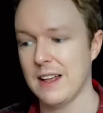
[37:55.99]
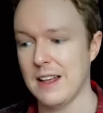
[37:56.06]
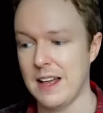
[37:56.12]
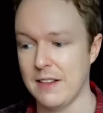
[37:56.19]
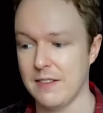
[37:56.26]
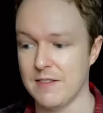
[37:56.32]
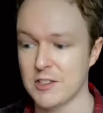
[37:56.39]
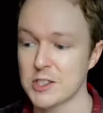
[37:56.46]

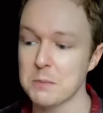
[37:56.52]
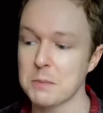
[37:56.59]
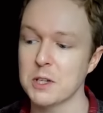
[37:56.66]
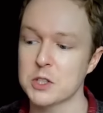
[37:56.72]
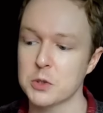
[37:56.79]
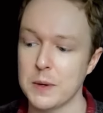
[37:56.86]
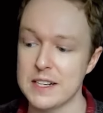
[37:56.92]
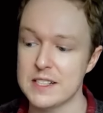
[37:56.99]
And
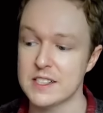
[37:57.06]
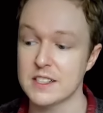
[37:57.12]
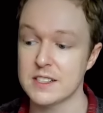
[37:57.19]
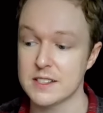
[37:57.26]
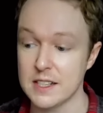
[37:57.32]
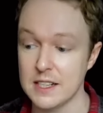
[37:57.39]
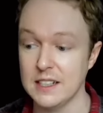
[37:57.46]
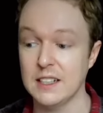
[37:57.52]
summer
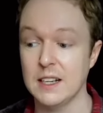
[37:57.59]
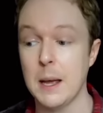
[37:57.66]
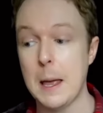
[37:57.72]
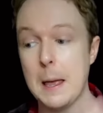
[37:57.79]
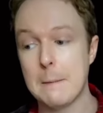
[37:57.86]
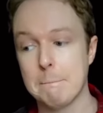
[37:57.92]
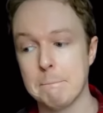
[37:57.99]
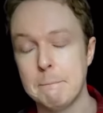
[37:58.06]
2016,
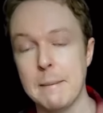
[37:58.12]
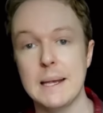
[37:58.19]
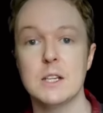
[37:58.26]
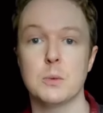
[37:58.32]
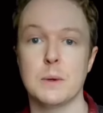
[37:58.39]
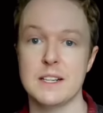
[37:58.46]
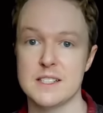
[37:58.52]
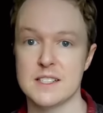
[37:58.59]
May
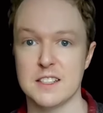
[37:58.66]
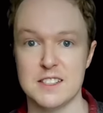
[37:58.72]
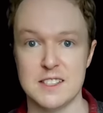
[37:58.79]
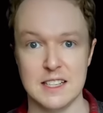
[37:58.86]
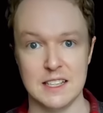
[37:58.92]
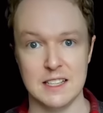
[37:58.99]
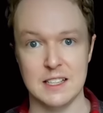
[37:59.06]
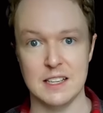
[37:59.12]

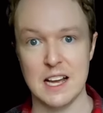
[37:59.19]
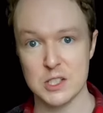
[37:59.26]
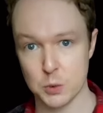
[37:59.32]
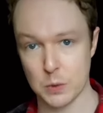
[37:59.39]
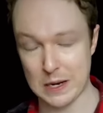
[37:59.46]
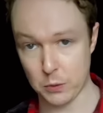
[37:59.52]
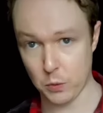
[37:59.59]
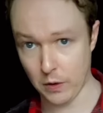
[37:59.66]
2016,
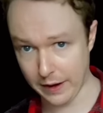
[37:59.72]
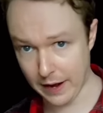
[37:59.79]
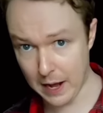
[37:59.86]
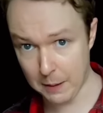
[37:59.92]
that's when what